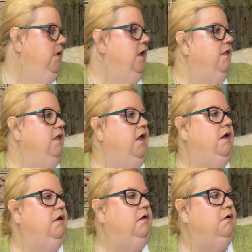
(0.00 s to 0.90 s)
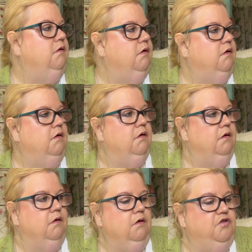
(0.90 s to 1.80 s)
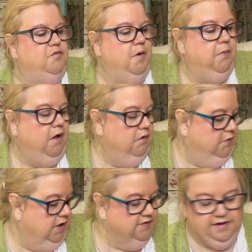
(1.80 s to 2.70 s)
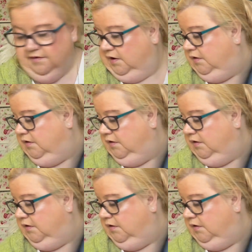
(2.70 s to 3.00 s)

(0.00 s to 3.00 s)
And then, gosh, my pile here is getting out